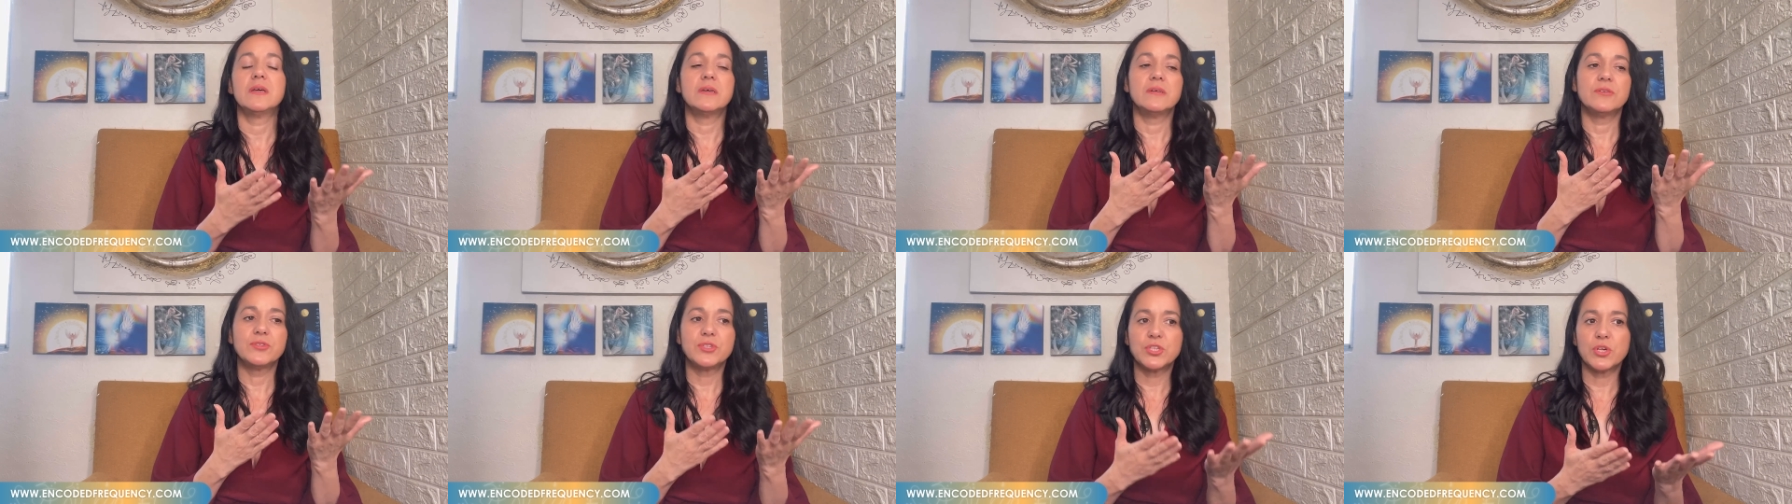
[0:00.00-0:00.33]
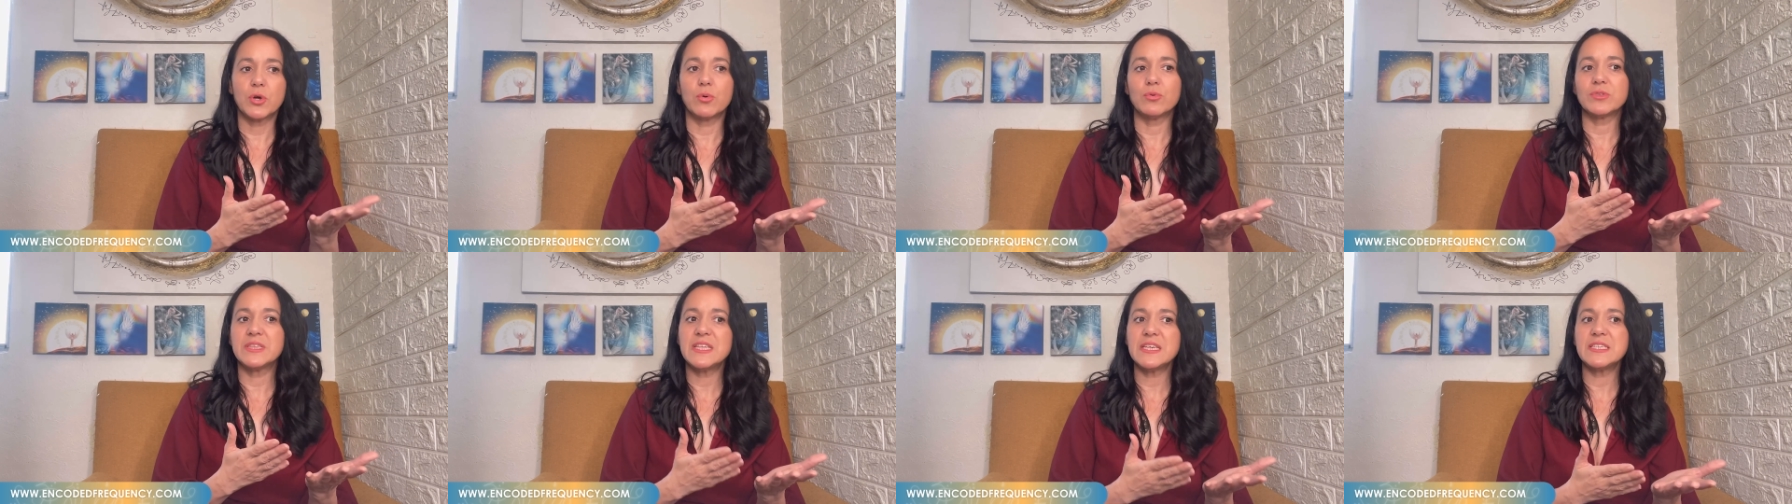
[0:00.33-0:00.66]

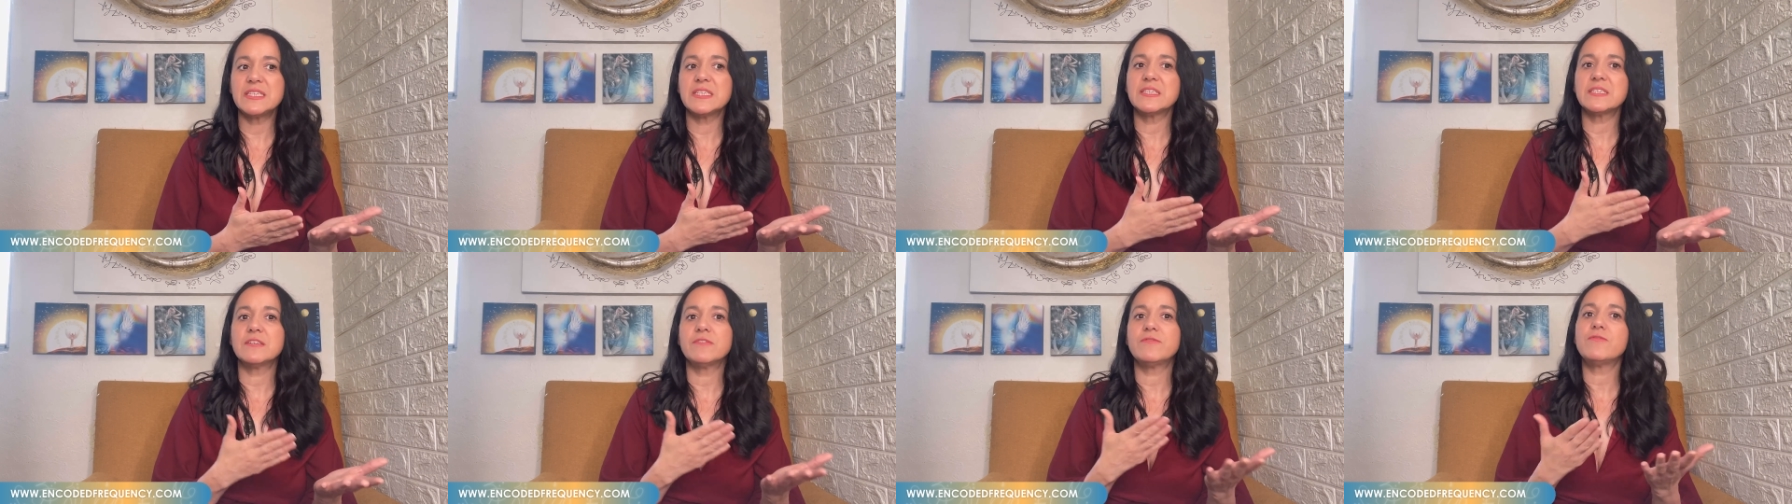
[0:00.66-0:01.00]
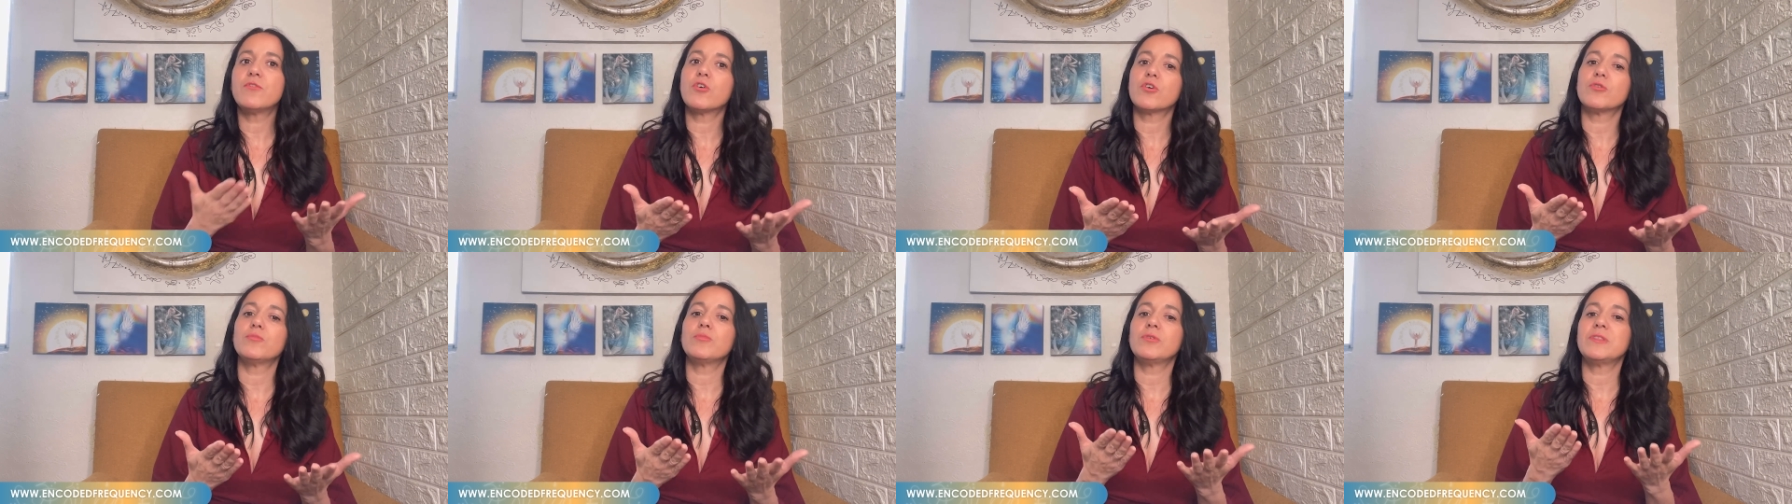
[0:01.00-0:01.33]
So this is a
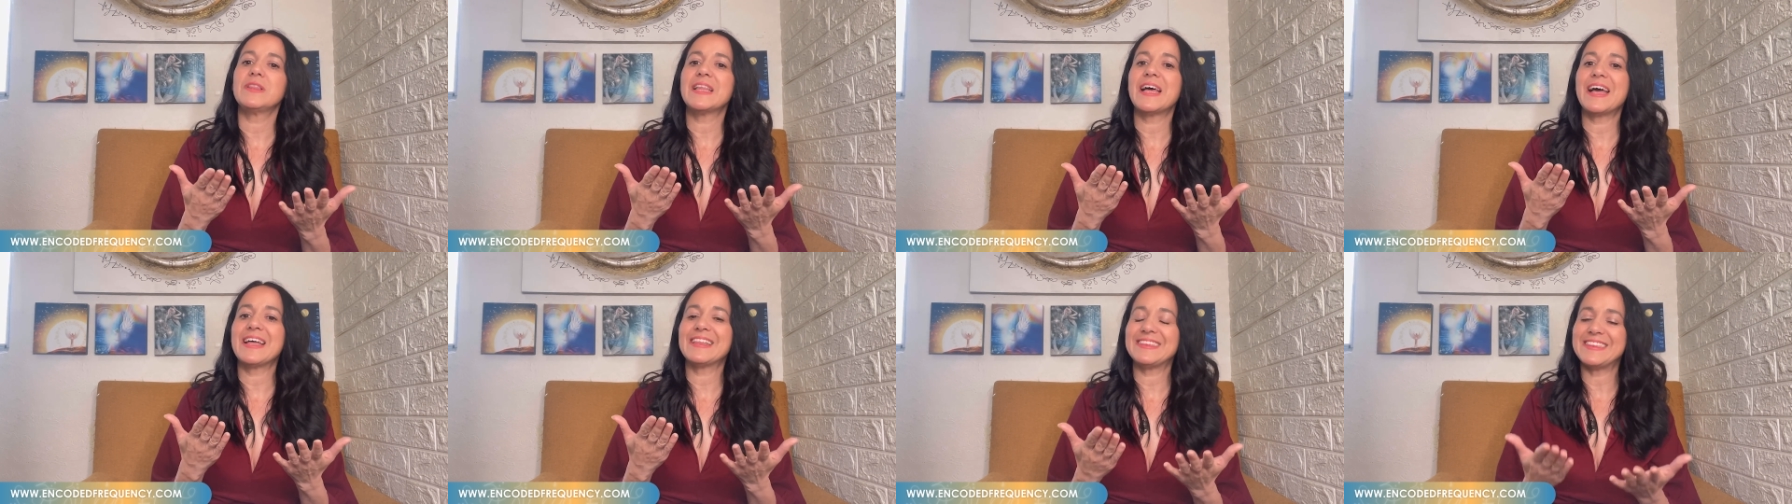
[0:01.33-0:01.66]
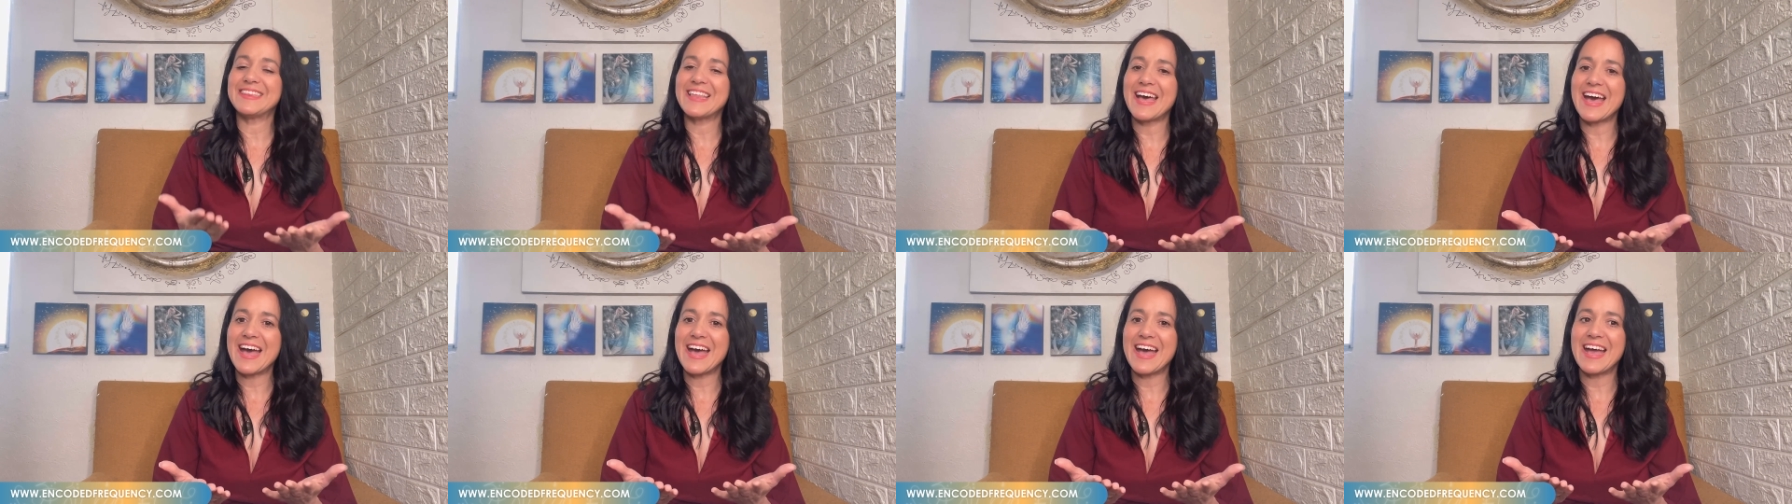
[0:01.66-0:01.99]
formula
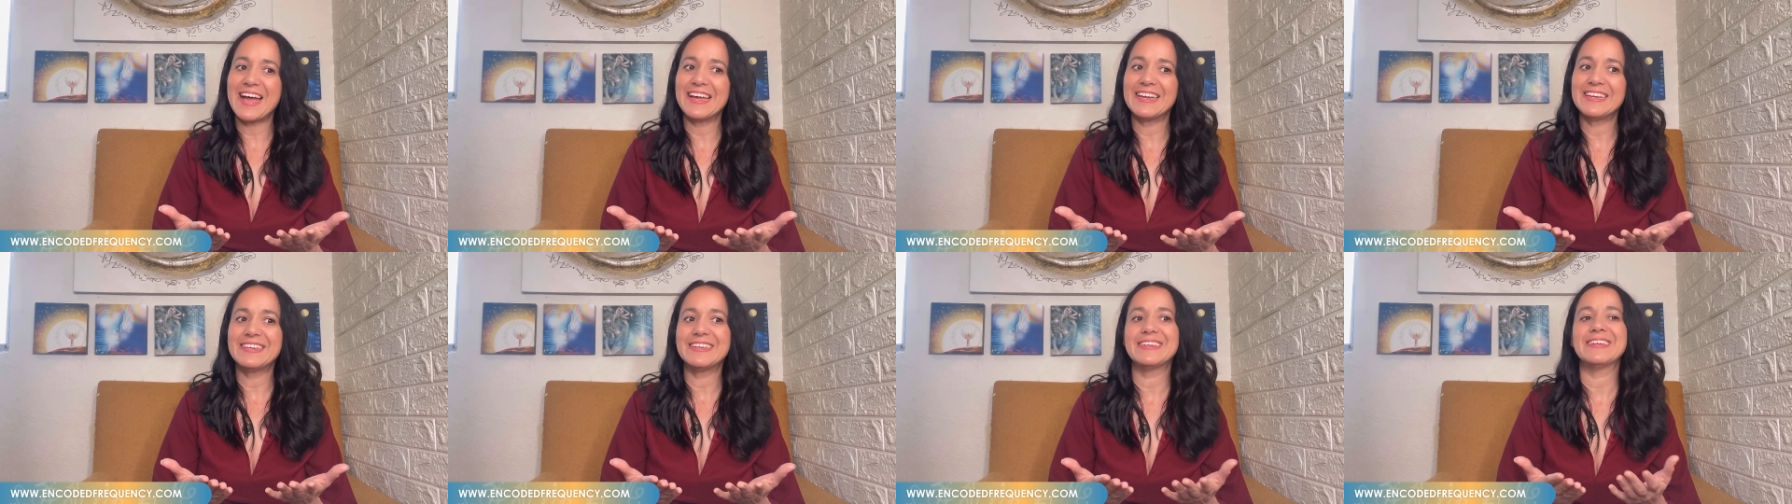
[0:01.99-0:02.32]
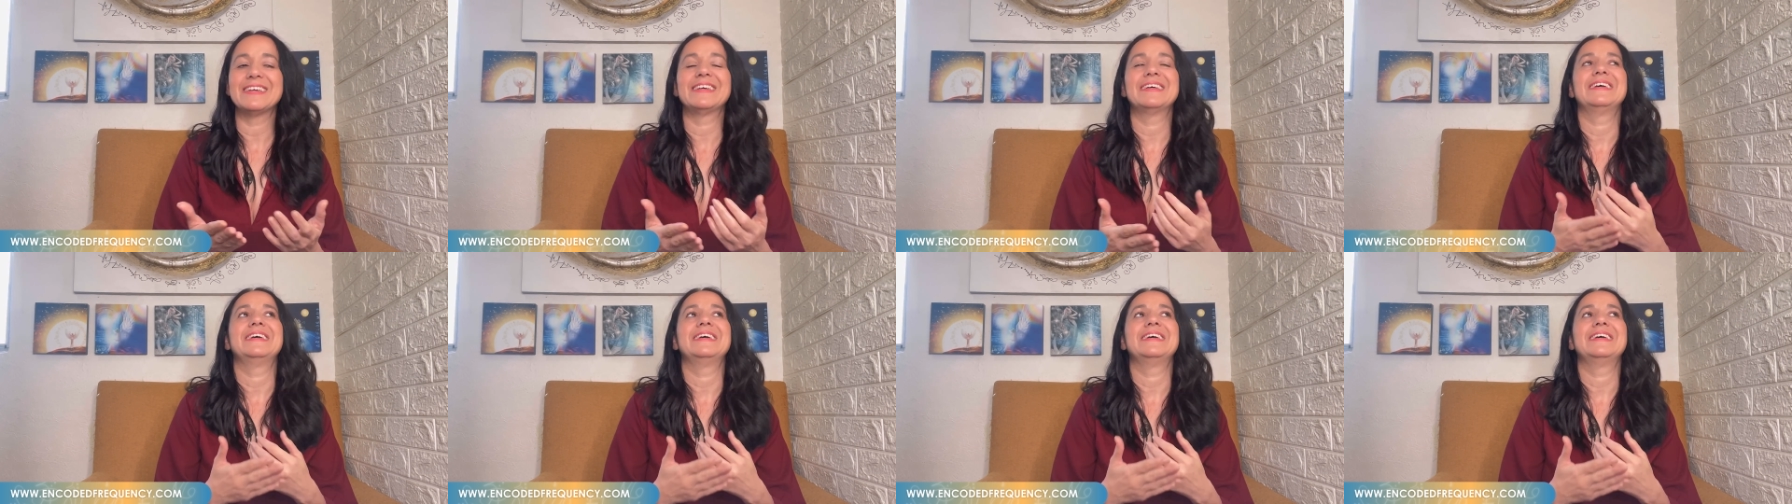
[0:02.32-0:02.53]
that